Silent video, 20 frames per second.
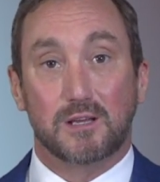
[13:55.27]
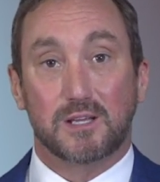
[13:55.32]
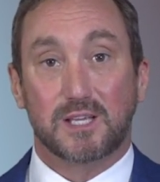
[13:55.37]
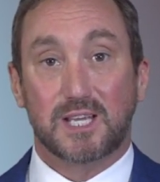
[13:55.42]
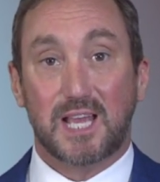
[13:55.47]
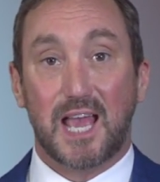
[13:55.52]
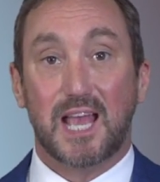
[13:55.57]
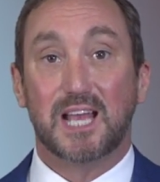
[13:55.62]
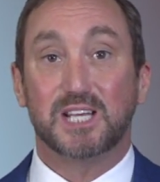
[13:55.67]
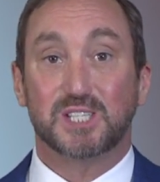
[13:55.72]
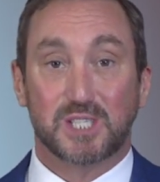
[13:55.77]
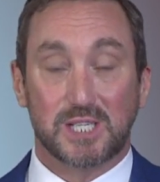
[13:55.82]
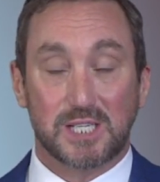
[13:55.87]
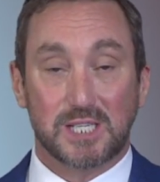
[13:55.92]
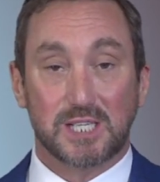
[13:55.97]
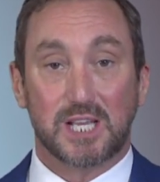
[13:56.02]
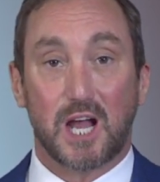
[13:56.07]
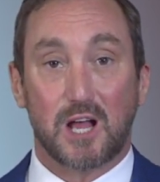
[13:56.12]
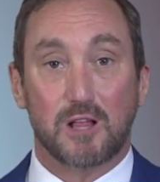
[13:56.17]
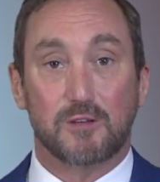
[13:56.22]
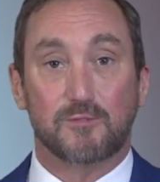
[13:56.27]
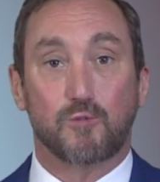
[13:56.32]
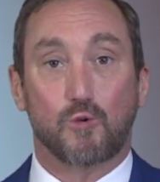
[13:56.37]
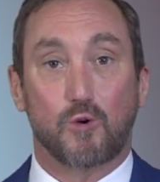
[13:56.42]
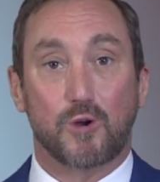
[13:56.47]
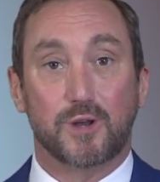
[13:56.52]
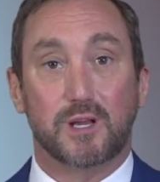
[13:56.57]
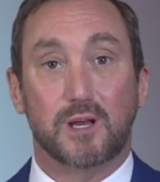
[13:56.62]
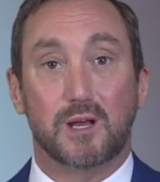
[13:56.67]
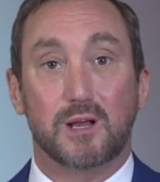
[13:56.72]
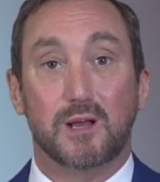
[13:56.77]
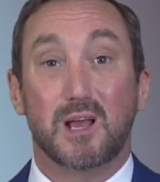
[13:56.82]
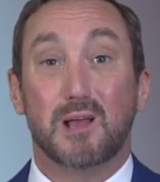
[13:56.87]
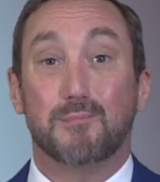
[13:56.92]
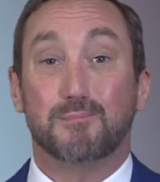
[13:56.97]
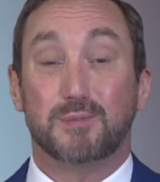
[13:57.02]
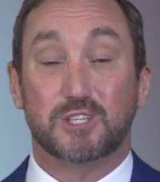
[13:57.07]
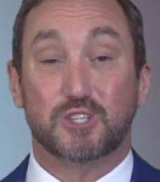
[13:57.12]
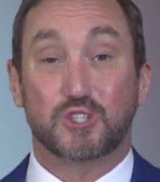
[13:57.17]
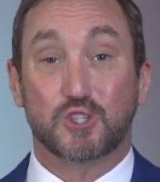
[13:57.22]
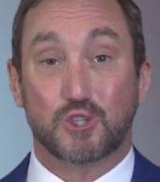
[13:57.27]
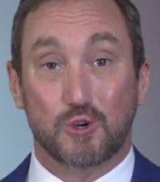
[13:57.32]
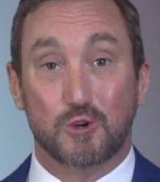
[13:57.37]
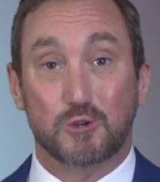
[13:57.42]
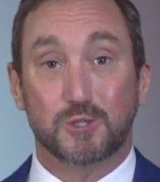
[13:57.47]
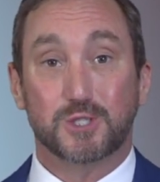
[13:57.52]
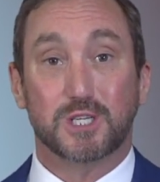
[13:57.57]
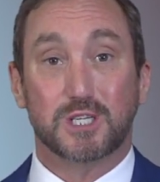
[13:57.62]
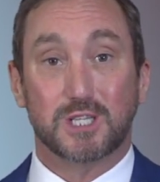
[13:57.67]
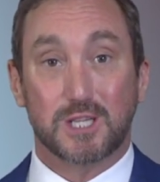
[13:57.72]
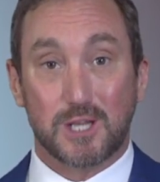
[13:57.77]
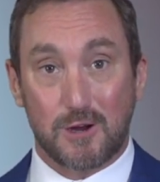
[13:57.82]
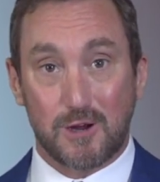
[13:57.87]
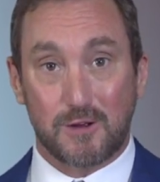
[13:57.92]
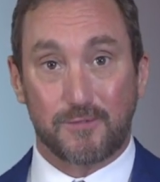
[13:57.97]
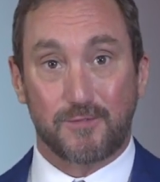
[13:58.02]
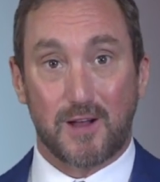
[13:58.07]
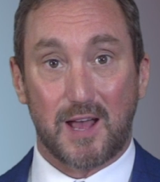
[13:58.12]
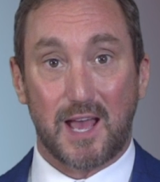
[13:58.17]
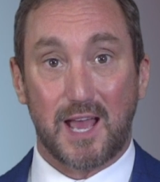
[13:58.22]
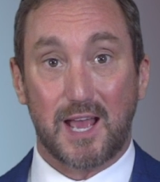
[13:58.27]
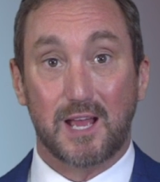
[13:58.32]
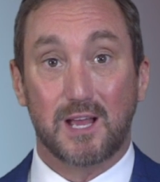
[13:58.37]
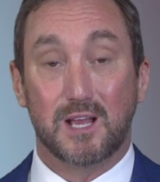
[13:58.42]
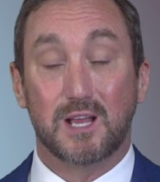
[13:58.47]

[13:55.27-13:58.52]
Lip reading: case in California, be sure to clarify.